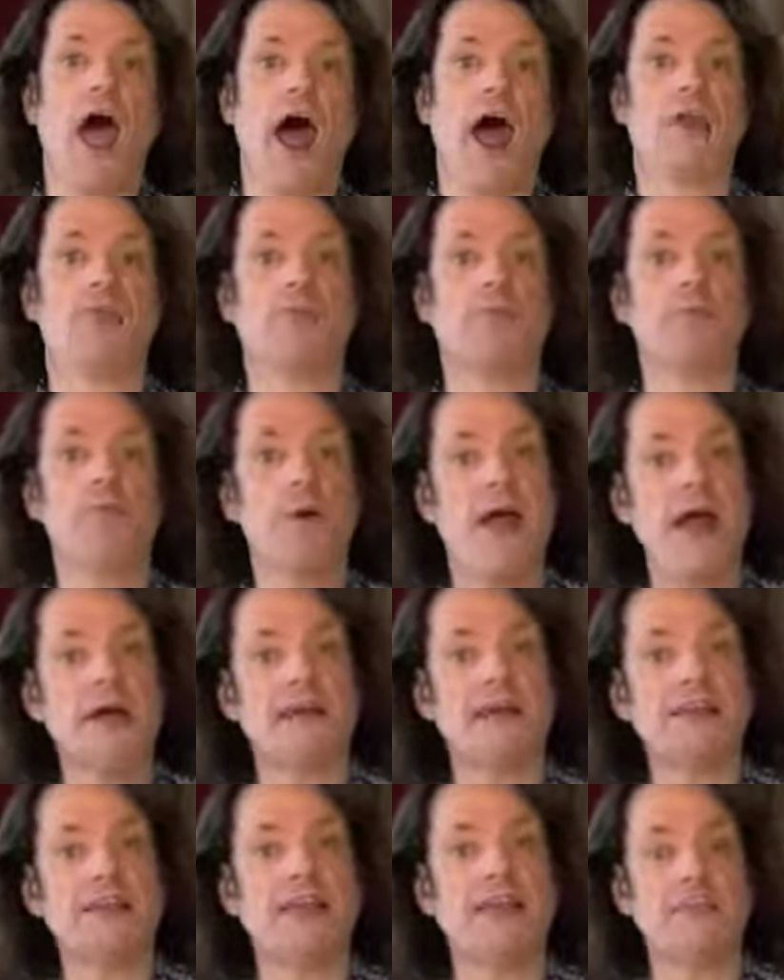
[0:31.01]
at the
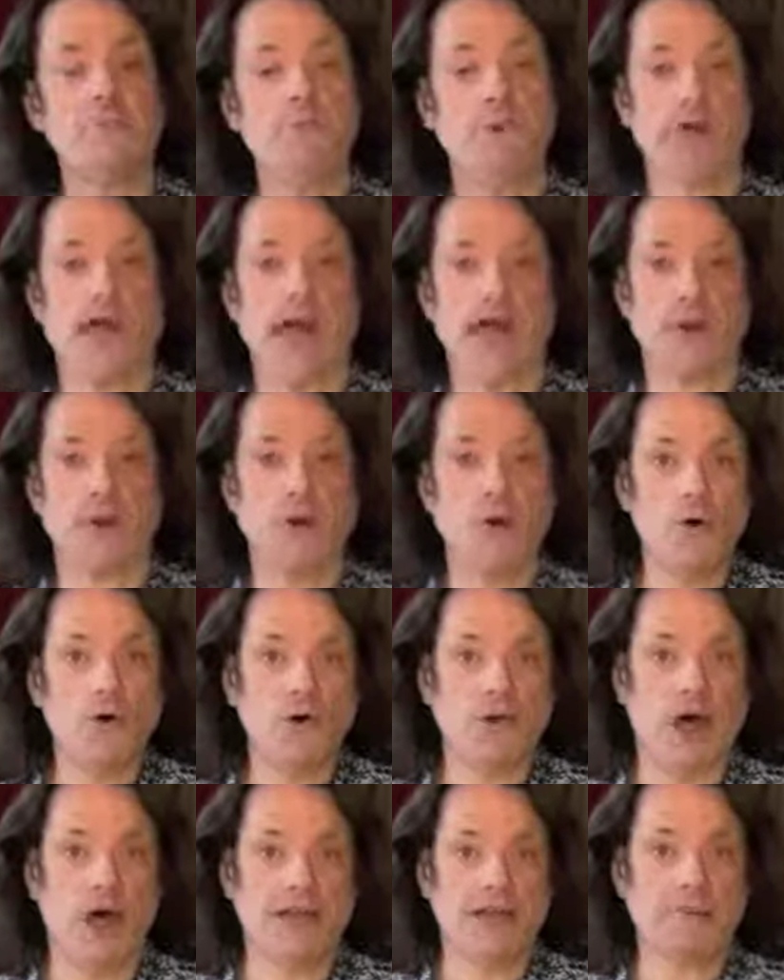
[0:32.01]
Paris Olympiad
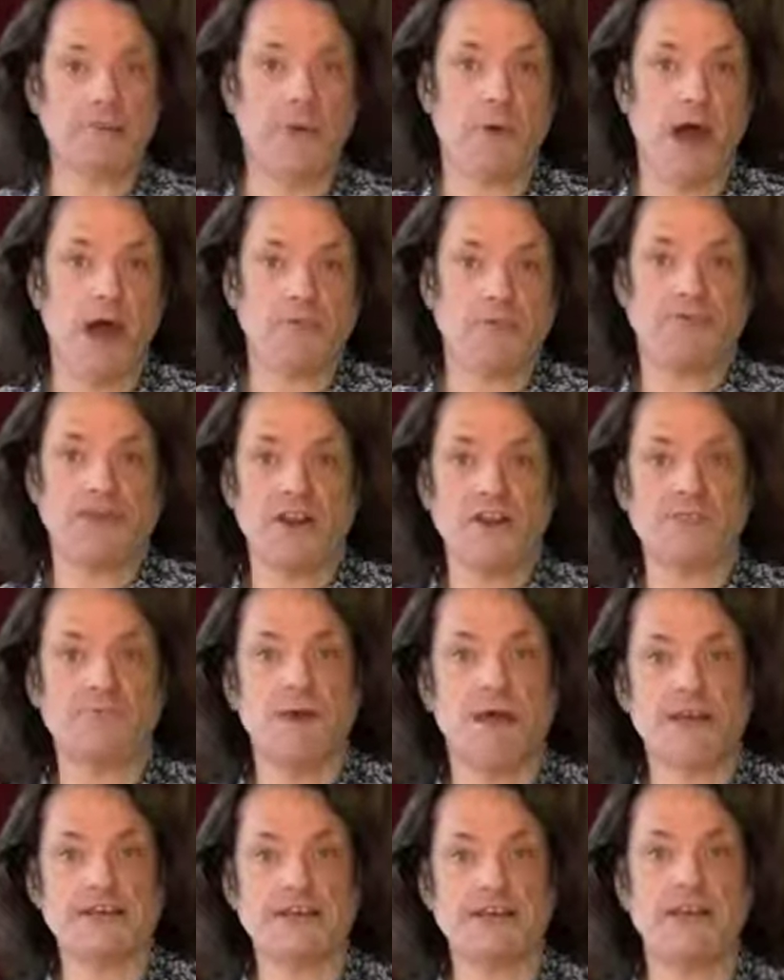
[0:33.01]
organised by French
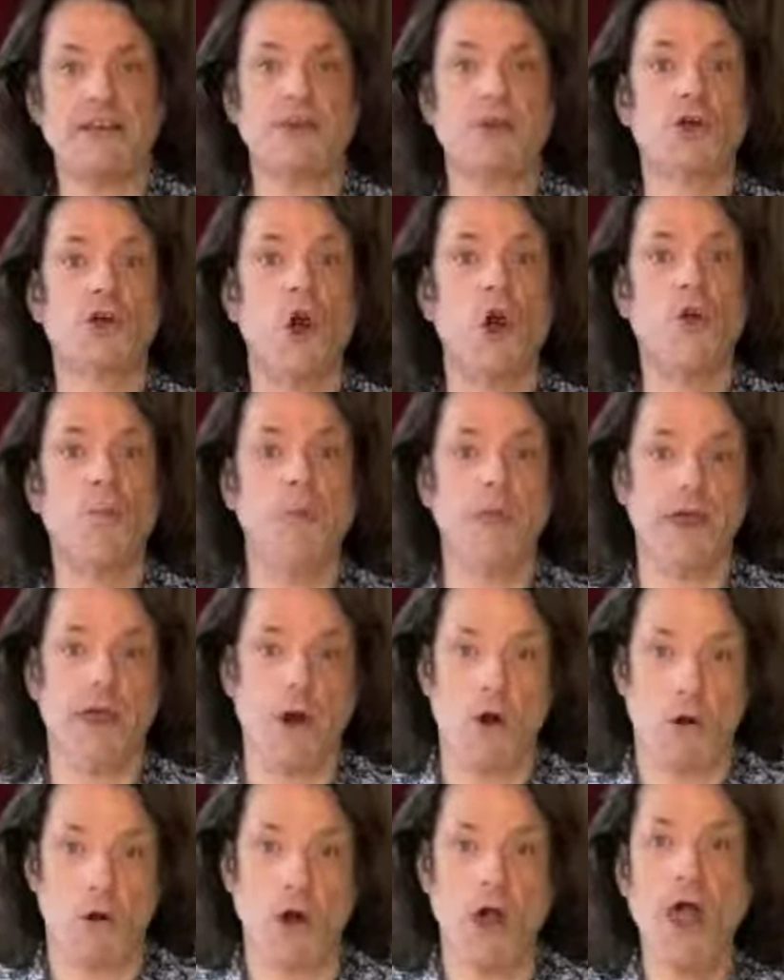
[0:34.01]
magazine Gault
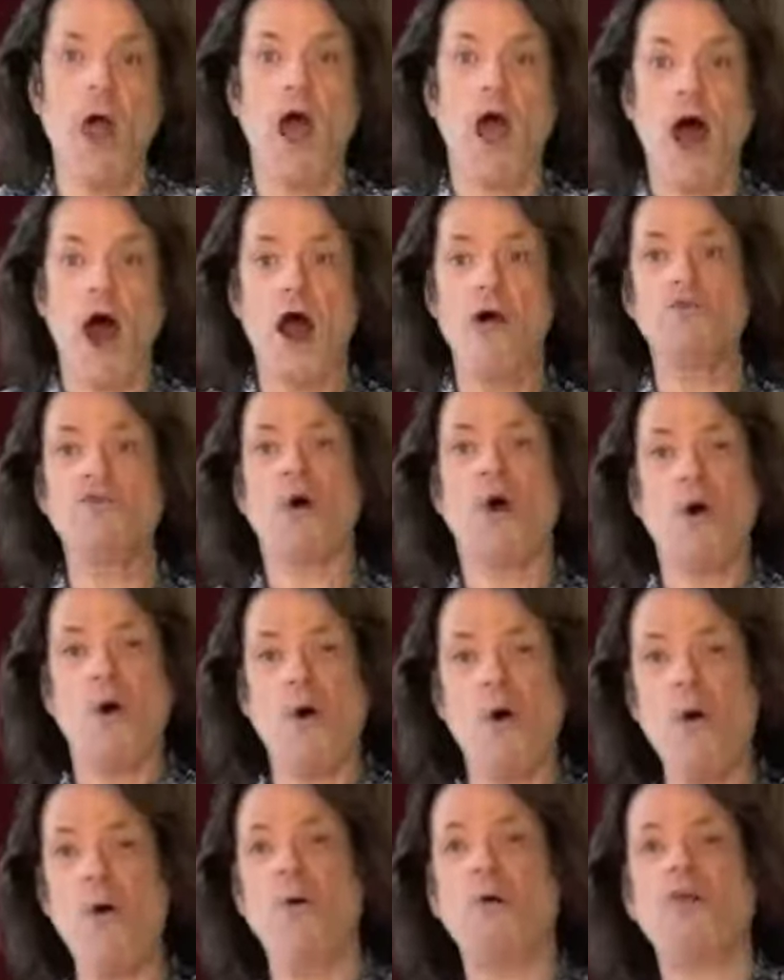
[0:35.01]
Millau over
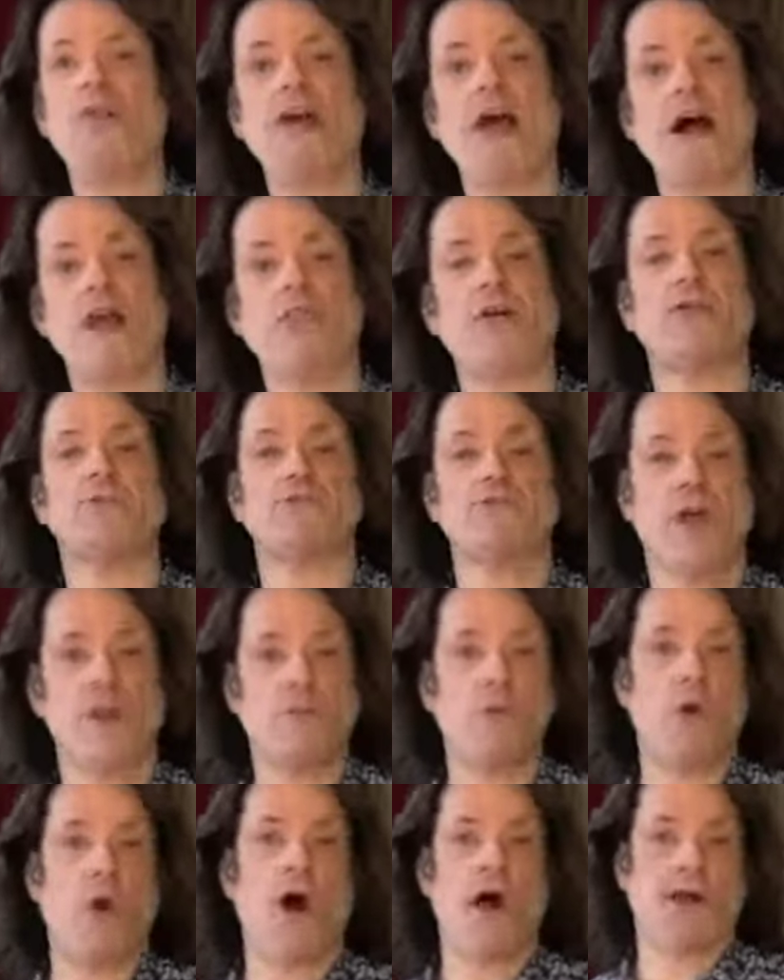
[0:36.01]
all the other
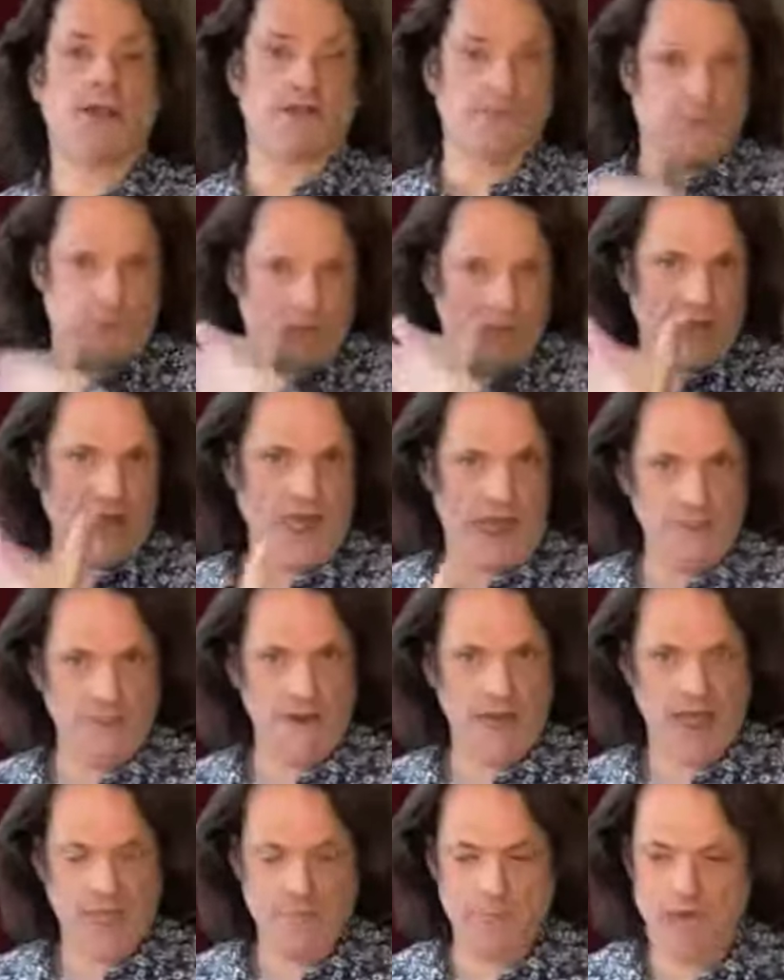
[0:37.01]
red wines with a
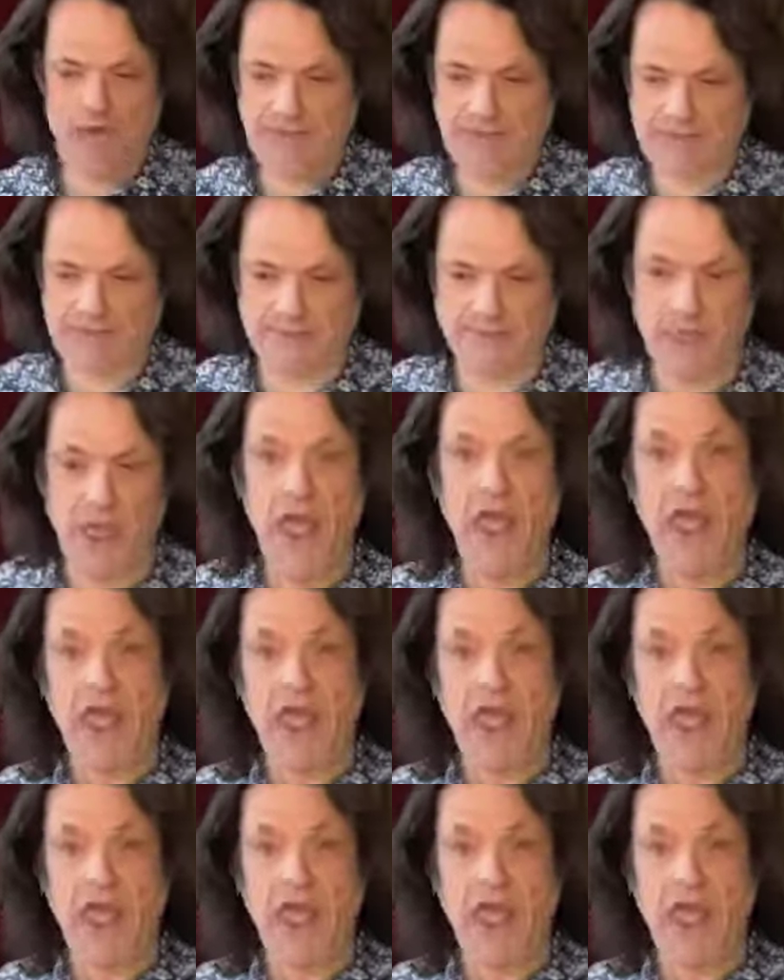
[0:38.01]
Cabernet base,